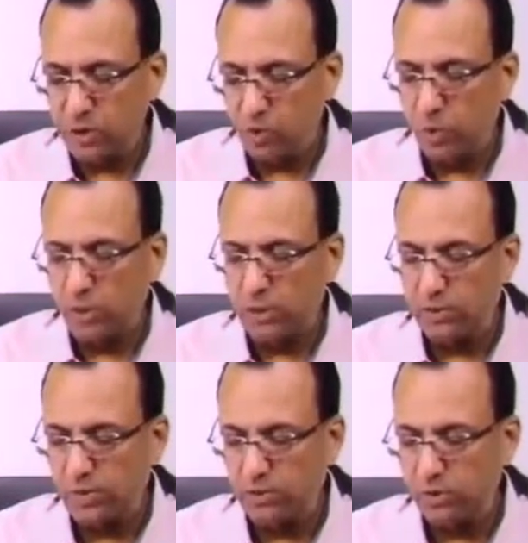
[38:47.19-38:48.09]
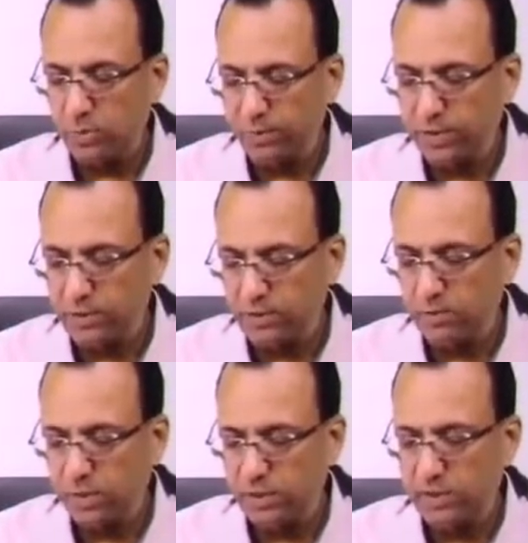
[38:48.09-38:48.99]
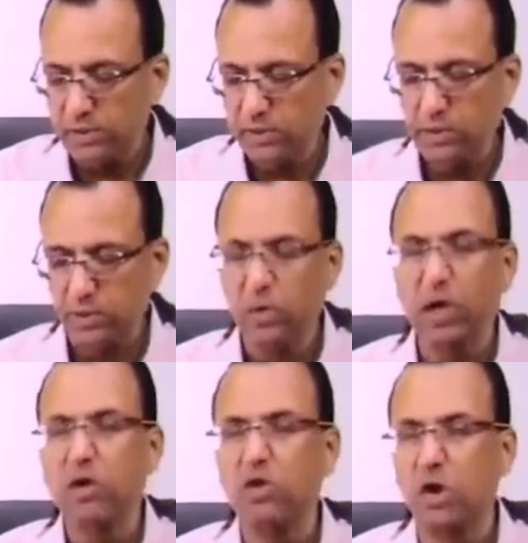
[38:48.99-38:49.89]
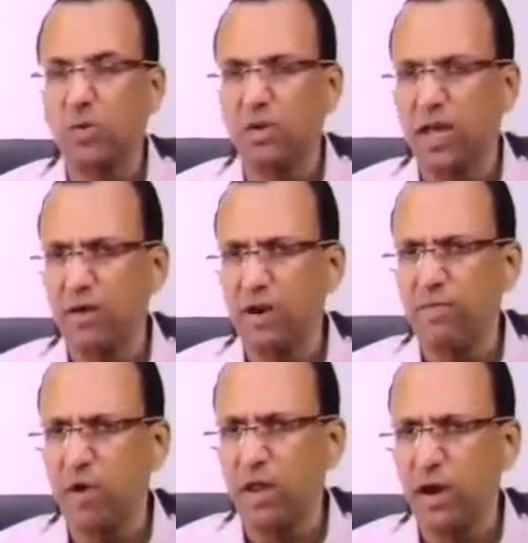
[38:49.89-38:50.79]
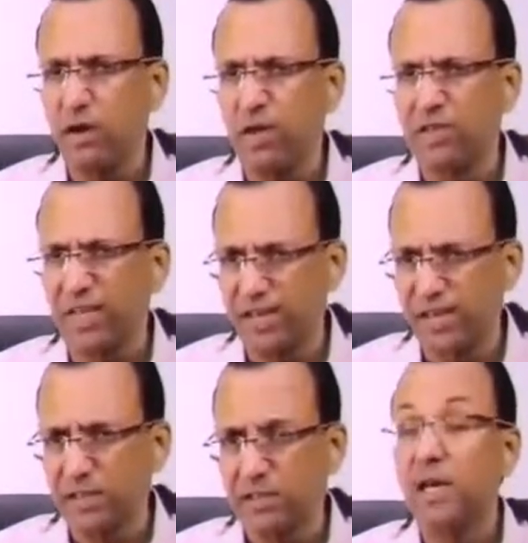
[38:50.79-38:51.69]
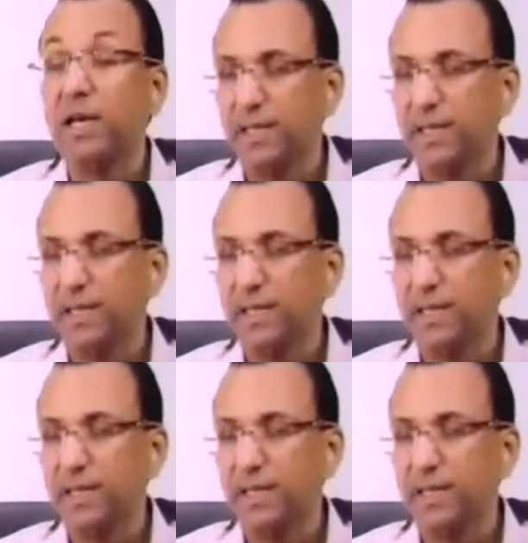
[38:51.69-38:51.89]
What is vasopressor? What are you talking about? Carotid, body carotid, sinus?